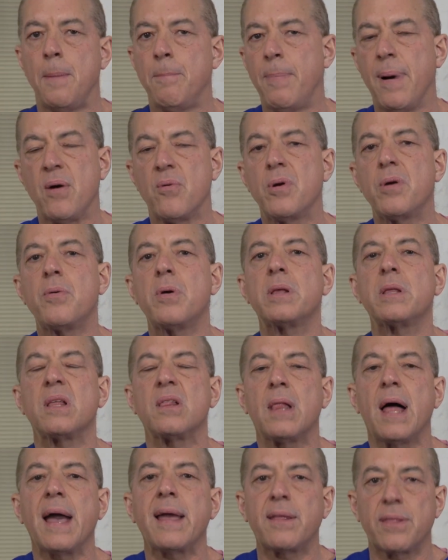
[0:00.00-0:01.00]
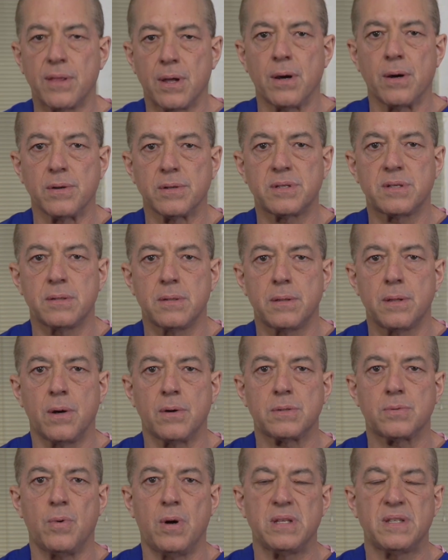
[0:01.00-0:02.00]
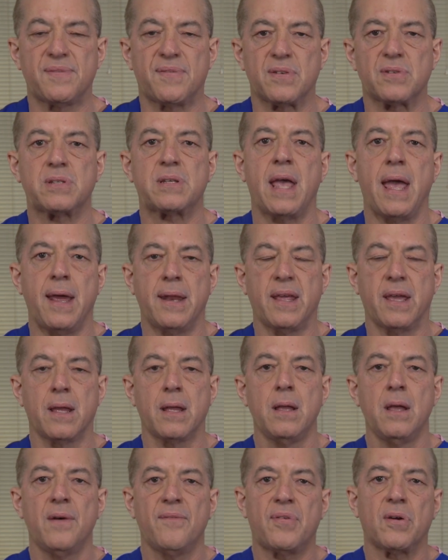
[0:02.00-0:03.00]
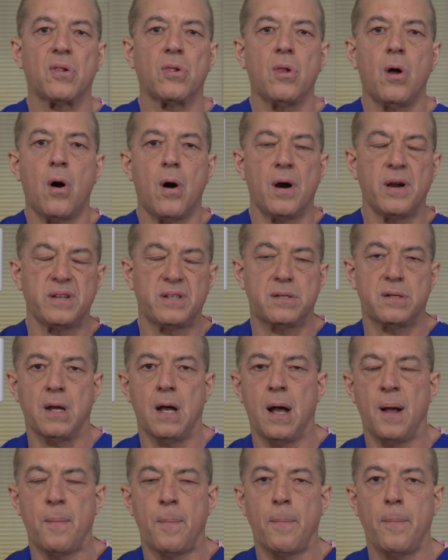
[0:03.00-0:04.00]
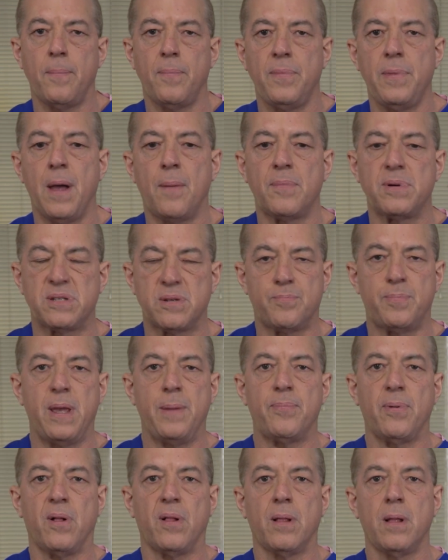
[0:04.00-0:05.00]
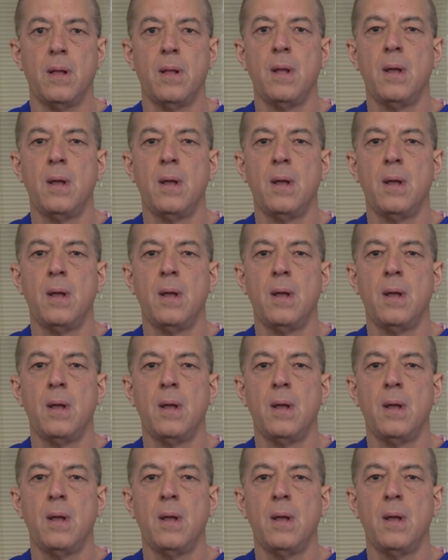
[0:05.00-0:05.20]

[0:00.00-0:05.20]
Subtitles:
but we really like those ones for scanning for large numbers of people.